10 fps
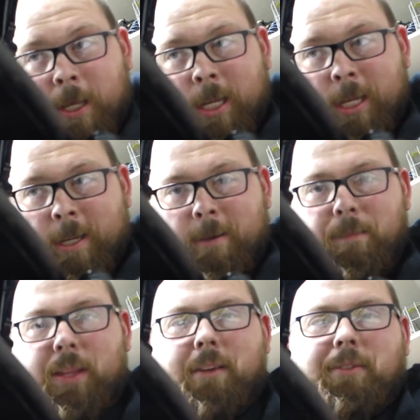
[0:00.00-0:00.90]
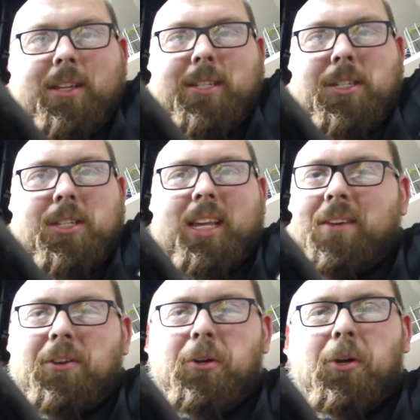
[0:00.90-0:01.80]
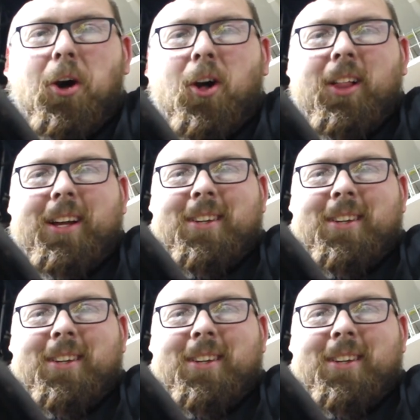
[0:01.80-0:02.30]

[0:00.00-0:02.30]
if this is even your calling.